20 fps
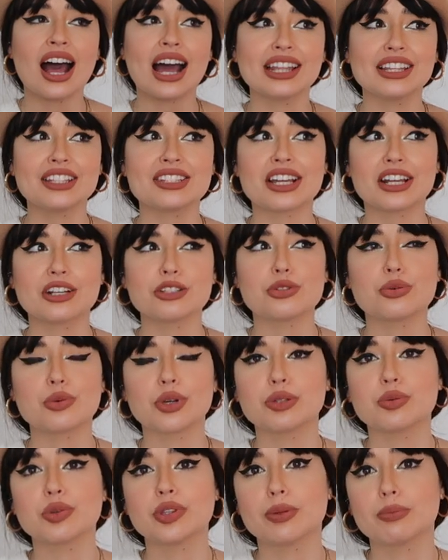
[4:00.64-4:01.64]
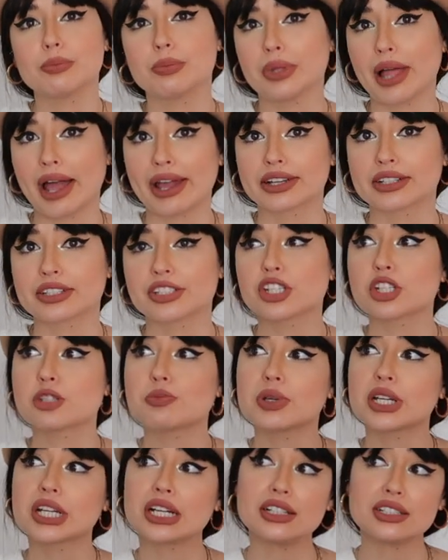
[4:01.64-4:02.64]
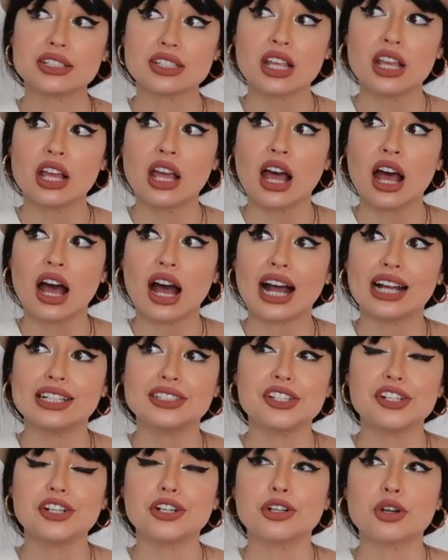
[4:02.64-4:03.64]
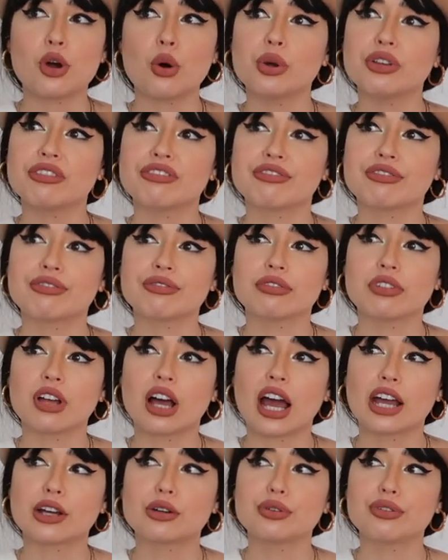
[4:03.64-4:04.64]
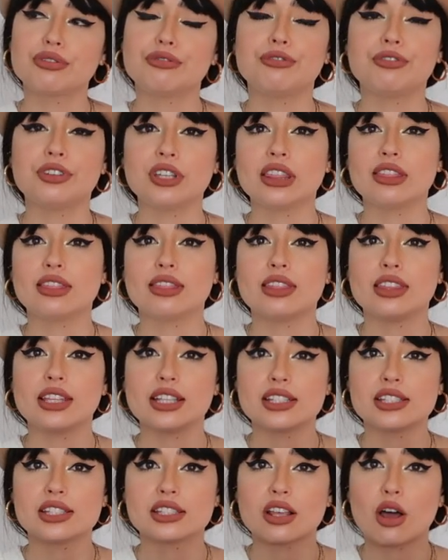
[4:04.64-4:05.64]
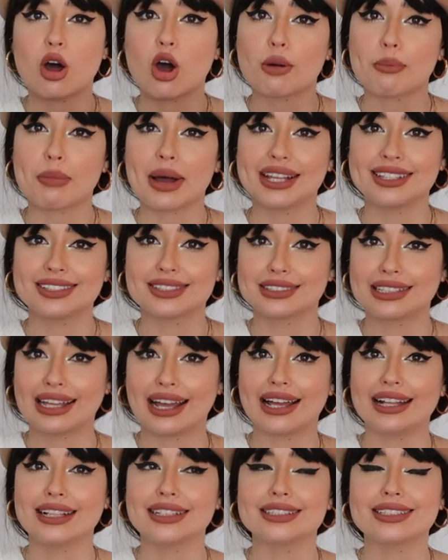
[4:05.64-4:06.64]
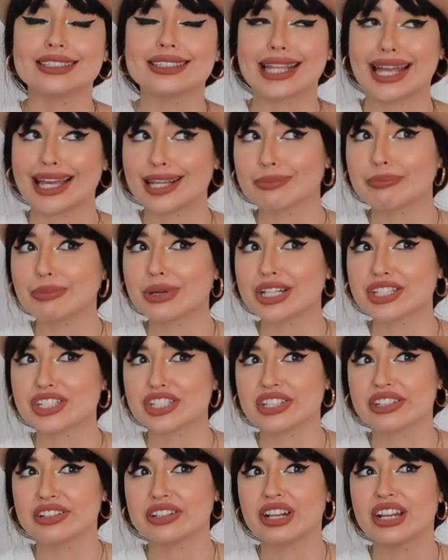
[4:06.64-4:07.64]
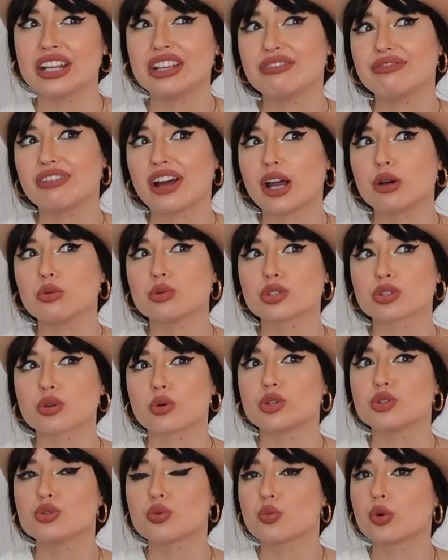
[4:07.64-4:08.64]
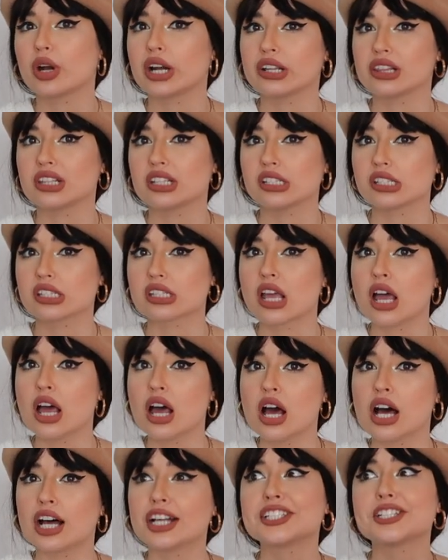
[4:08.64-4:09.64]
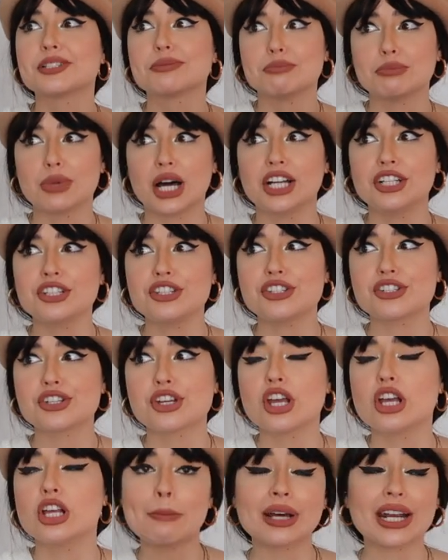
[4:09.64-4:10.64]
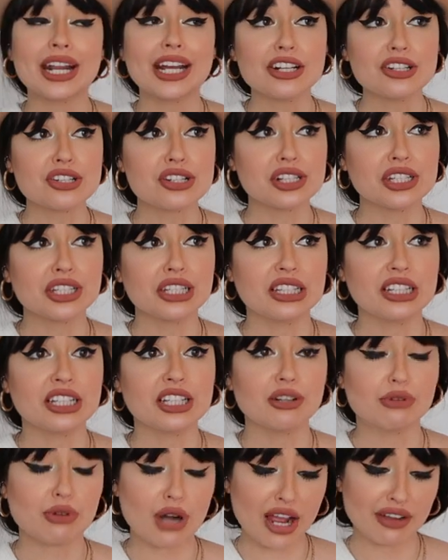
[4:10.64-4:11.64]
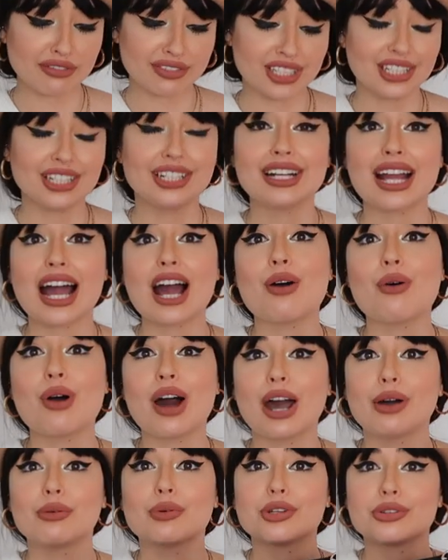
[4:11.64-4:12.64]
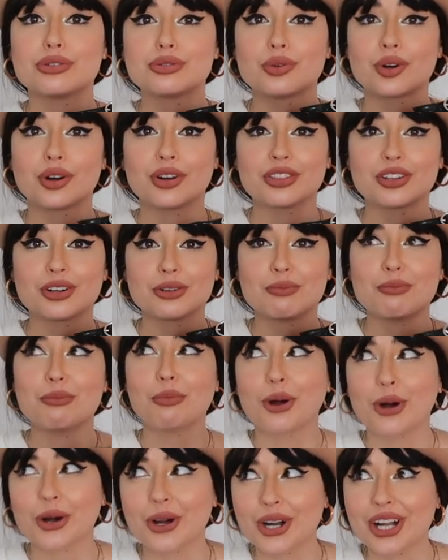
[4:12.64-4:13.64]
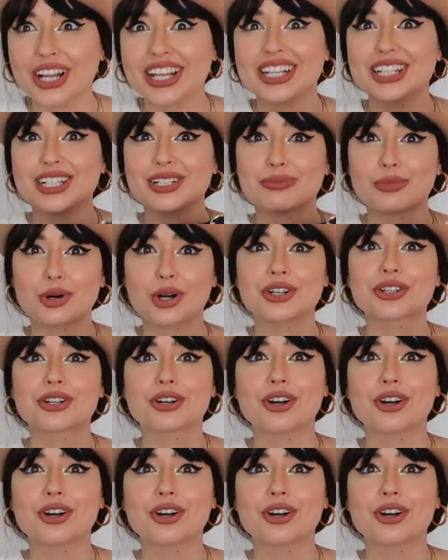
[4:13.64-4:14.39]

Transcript: I decided to went with the black just because I didn't know if I could fit this on my style that much and if I was going to wear this as much. But actually they arrived and now I want to order more and in more